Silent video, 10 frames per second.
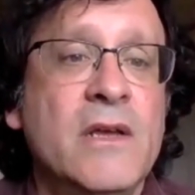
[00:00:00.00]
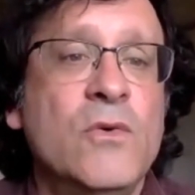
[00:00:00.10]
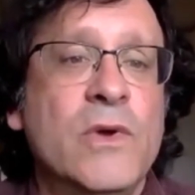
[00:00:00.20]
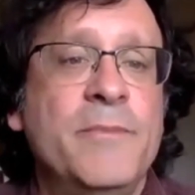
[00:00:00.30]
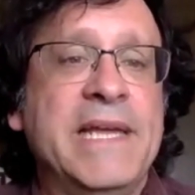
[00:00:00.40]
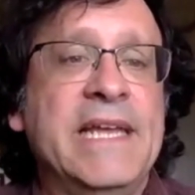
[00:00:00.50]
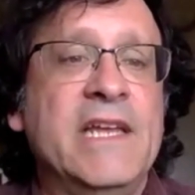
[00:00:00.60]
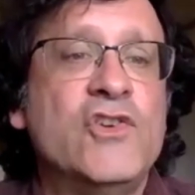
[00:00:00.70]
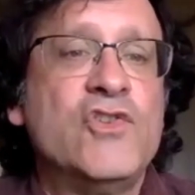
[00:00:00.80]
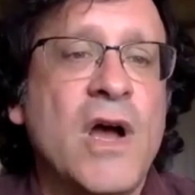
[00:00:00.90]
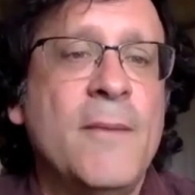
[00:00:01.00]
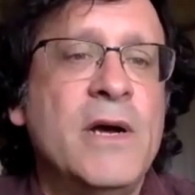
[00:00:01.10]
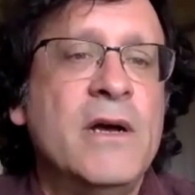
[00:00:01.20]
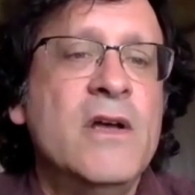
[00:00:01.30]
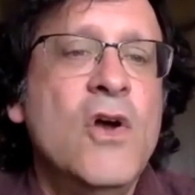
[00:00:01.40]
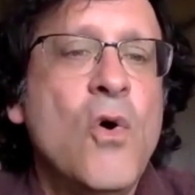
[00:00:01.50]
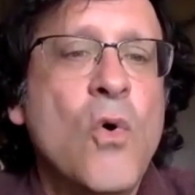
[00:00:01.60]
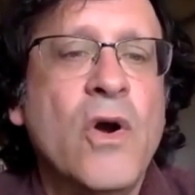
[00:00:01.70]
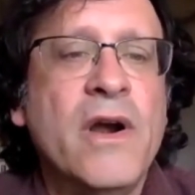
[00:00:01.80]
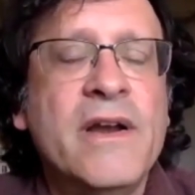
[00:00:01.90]
would be trauma,
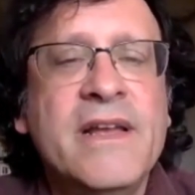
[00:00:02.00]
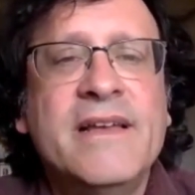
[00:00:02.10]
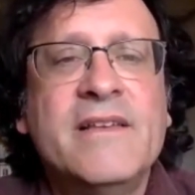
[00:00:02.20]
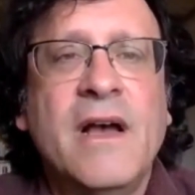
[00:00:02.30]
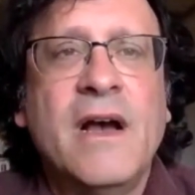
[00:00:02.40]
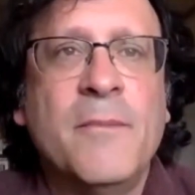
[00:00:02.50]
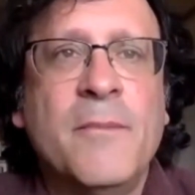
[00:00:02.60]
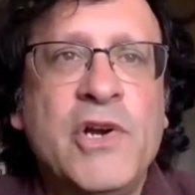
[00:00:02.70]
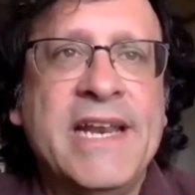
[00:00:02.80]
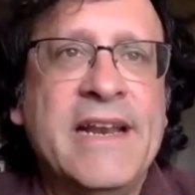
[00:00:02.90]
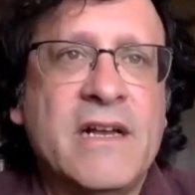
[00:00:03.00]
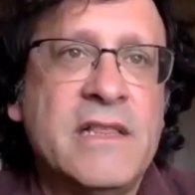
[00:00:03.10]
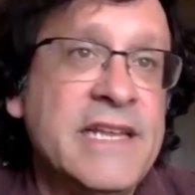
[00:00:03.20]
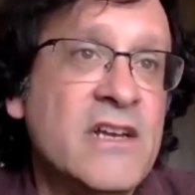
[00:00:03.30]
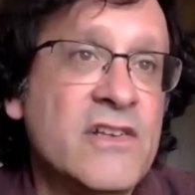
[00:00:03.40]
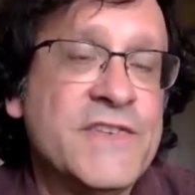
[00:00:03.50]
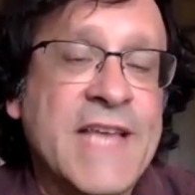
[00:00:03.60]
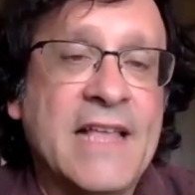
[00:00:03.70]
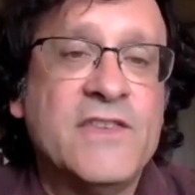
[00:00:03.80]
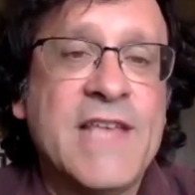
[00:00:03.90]
or put in a clinical
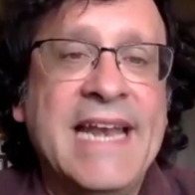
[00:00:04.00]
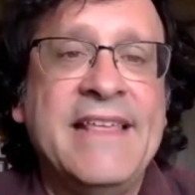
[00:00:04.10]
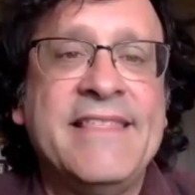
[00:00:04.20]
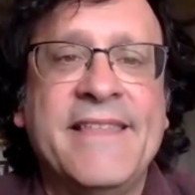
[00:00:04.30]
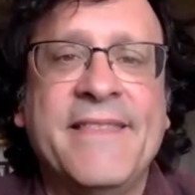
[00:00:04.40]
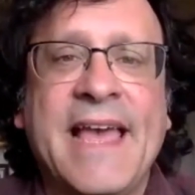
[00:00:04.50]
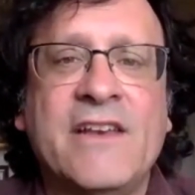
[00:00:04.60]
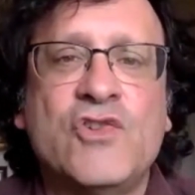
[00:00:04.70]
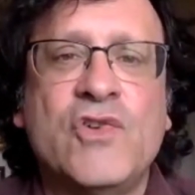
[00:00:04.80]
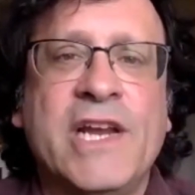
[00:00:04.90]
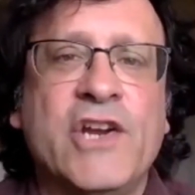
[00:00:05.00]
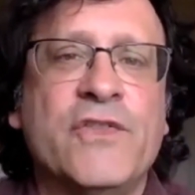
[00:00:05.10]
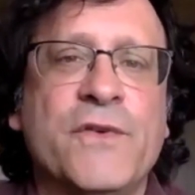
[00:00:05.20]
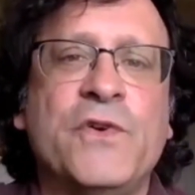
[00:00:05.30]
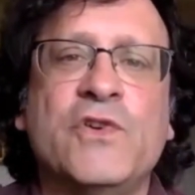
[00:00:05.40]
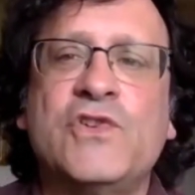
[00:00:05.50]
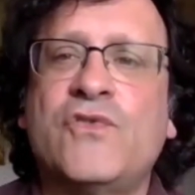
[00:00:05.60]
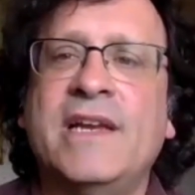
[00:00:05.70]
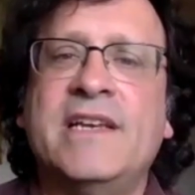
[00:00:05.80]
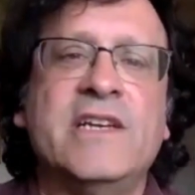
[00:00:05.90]
sense, anything that triggered the first
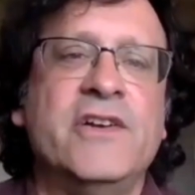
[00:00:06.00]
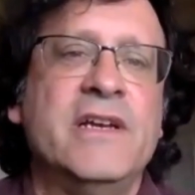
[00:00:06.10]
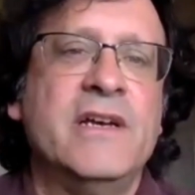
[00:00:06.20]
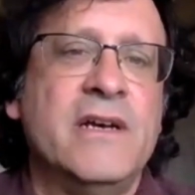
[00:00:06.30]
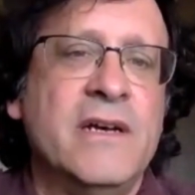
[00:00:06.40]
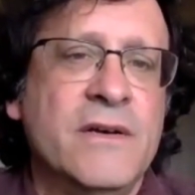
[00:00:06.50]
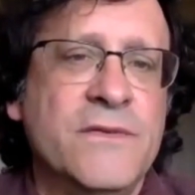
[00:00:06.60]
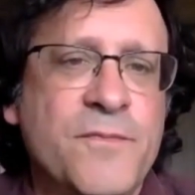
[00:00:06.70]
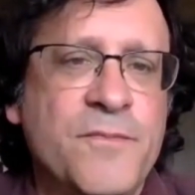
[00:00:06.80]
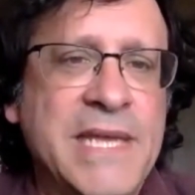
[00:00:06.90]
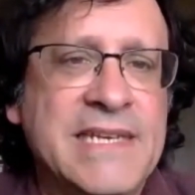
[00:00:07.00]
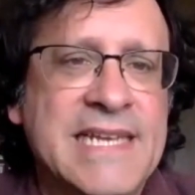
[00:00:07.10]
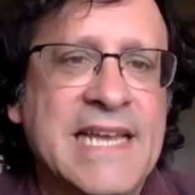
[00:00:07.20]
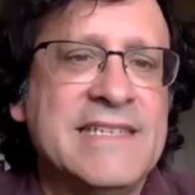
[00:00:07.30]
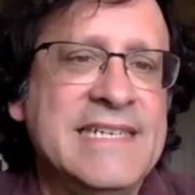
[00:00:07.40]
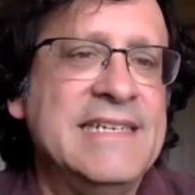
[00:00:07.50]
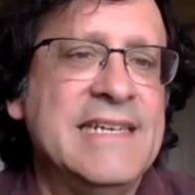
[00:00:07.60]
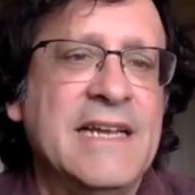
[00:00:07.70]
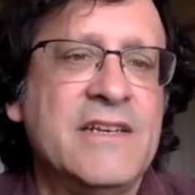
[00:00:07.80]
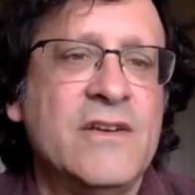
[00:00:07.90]
criteria of PTSD
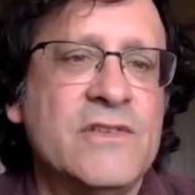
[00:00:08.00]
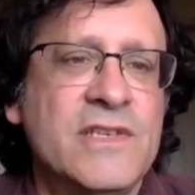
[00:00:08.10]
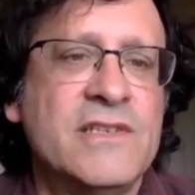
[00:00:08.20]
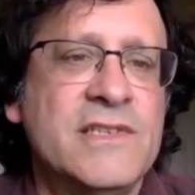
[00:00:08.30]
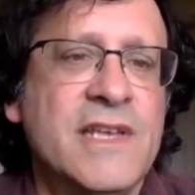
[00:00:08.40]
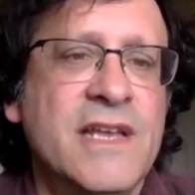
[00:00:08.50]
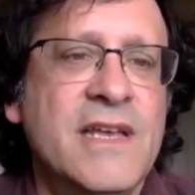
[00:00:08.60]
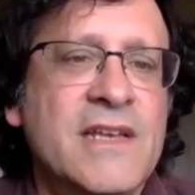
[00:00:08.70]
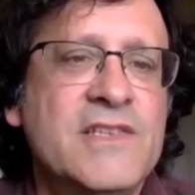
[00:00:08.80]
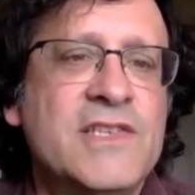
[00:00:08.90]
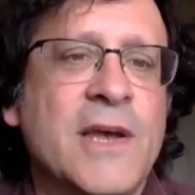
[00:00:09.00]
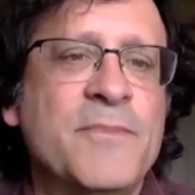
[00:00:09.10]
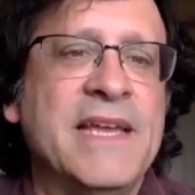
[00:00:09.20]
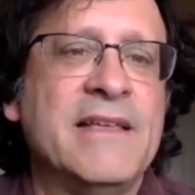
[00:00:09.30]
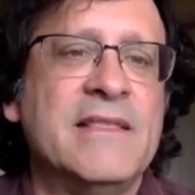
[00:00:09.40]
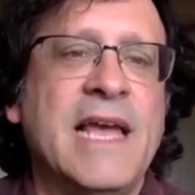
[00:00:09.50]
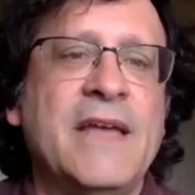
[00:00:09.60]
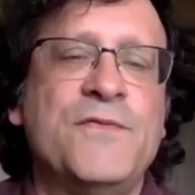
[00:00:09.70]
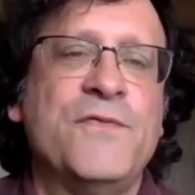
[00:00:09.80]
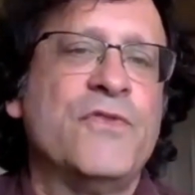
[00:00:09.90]
diagnosis, something
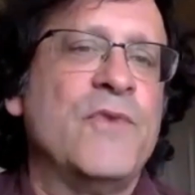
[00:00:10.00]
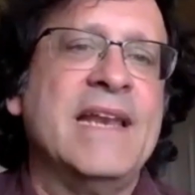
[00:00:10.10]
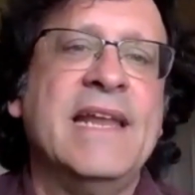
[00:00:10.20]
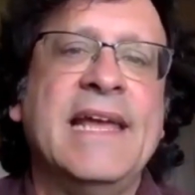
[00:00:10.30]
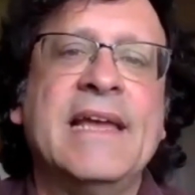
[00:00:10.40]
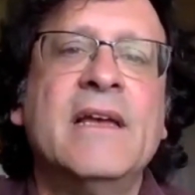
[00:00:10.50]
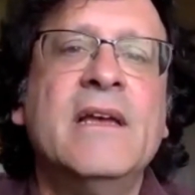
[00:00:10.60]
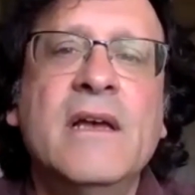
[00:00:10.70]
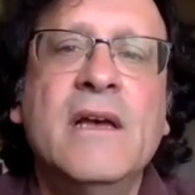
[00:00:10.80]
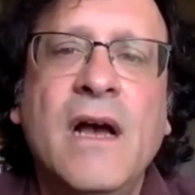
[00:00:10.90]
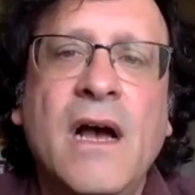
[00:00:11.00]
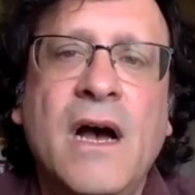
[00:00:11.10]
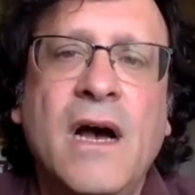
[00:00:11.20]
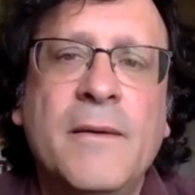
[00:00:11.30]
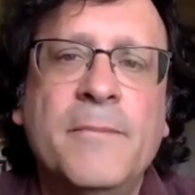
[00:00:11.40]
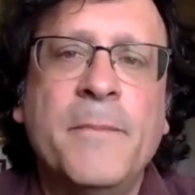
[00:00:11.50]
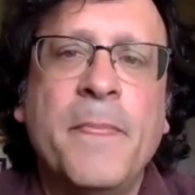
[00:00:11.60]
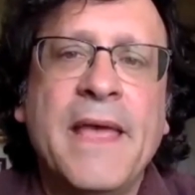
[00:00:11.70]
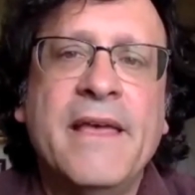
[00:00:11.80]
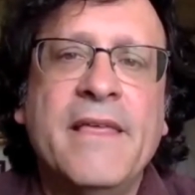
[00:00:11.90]
life-threatening
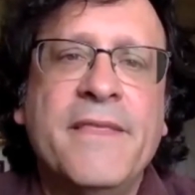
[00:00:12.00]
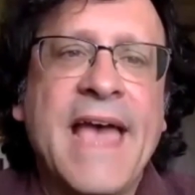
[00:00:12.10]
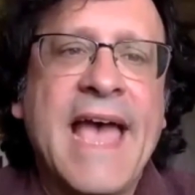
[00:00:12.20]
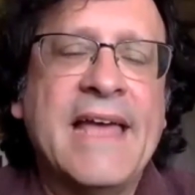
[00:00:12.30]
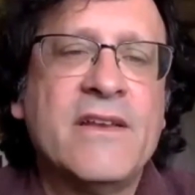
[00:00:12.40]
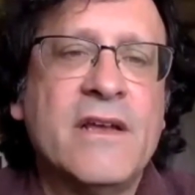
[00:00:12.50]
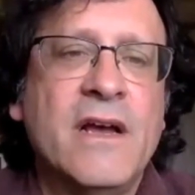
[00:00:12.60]
that